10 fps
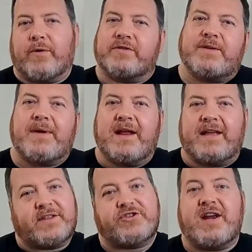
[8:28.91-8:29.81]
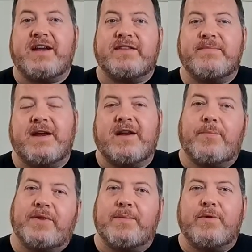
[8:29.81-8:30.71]
or somebody like the Chinese made it
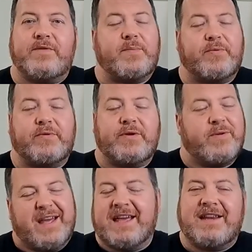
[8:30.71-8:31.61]
up when they moved to Peru.